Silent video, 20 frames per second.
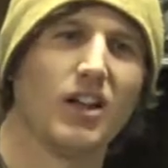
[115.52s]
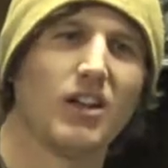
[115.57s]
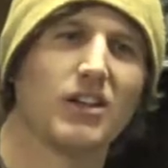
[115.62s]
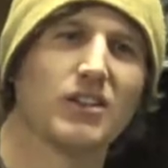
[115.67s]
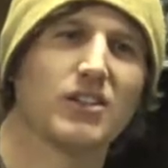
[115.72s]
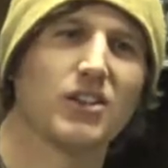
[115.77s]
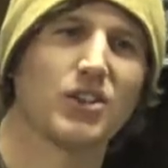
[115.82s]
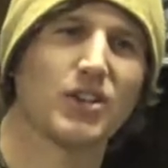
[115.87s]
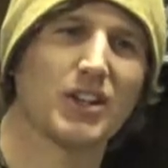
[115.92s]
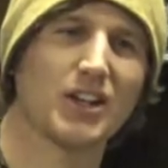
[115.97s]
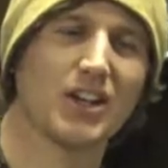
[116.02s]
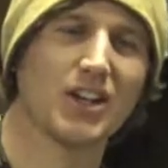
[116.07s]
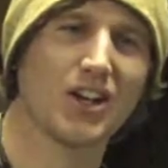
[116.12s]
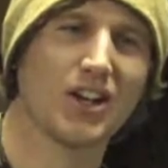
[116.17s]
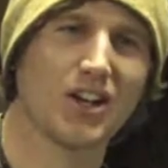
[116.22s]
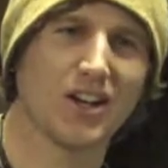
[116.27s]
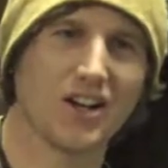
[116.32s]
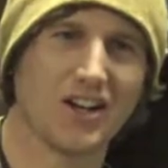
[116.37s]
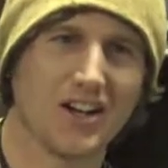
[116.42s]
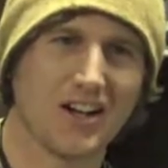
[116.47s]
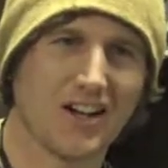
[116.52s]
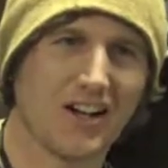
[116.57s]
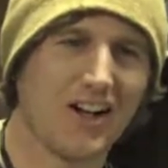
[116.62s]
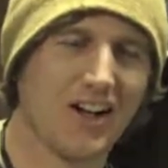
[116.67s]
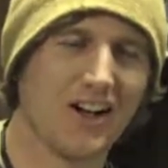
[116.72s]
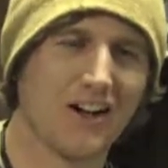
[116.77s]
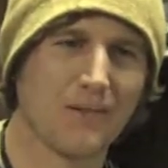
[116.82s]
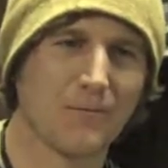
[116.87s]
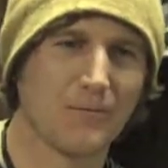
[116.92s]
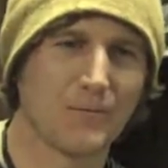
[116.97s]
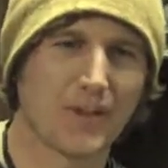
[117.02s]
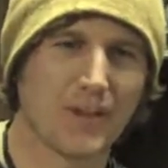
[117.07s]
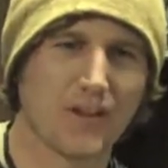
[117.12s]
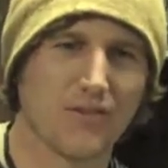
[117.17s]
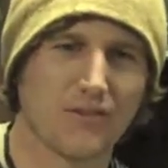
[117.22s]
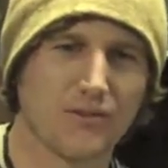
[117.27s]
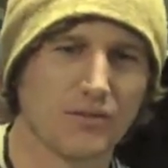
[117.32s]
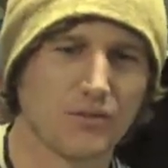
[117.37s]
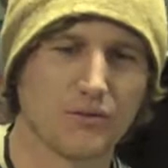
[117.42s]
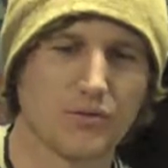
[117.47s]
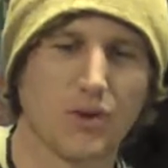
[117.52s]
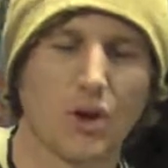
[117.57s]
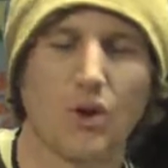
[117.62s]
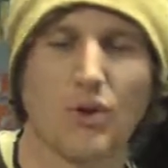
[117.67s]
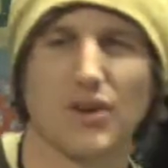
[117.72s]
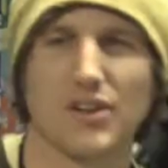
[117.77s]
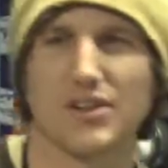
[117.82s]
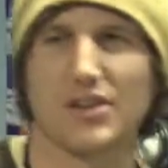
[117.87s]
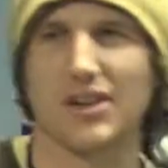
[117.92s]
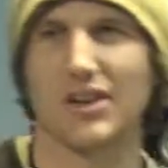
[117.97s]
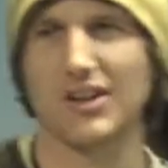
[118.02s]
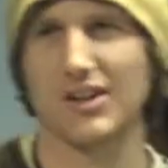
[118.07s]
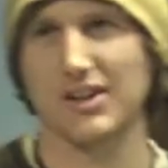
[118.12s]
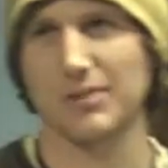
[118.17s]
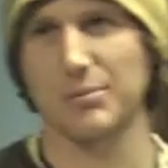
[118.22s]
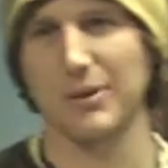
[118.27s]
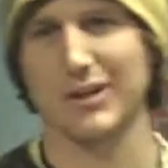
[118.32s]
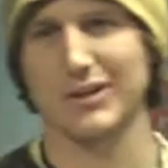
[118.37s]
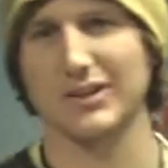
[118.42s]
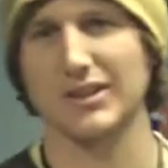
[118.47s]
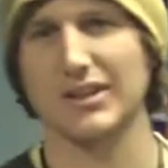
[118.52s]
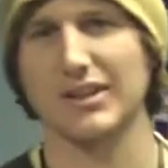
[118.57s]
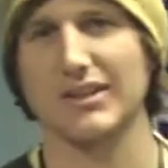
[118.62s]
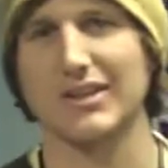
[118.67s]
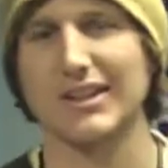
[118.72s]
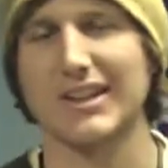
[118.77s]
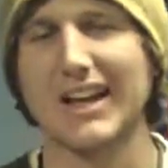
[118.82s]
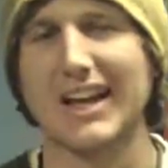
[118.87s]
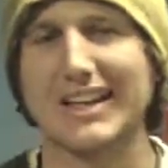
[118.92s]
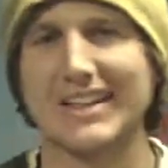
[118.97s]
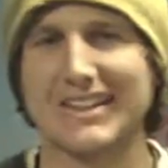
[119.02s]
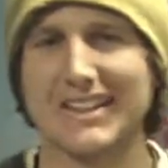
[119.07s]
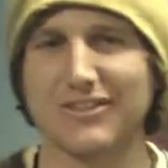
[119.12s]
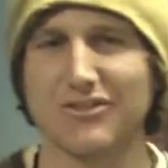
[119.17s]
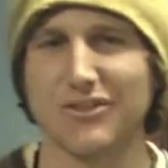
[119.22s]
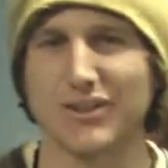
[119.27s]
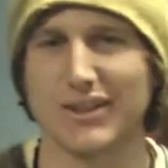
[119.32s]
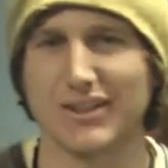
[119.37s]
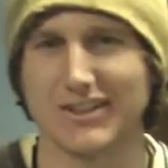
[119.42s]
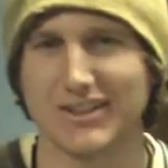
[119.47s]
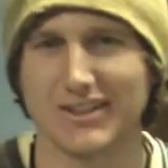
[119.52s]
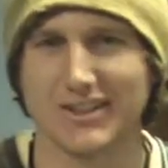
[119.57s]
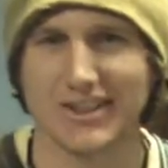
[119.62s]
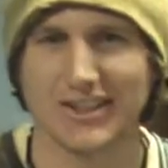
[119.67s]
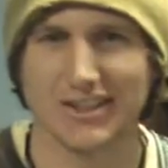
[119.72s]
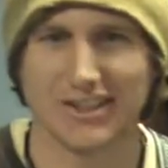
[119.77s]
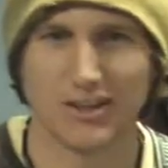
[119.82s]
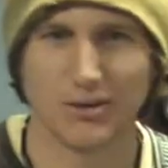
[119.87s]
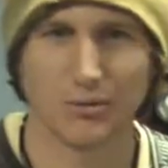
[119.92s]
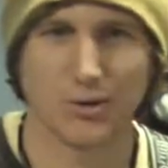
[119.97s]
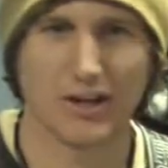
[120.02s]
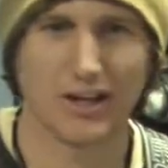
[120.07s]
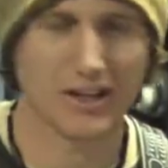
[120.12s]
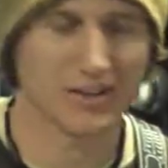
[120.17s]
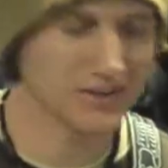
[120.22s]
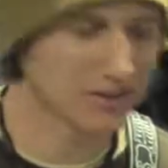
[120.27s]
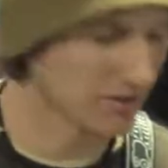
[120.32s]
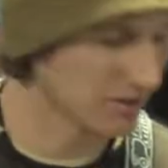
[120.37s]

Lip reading: So you can hear, if you know the song especially, it's a lot different than what else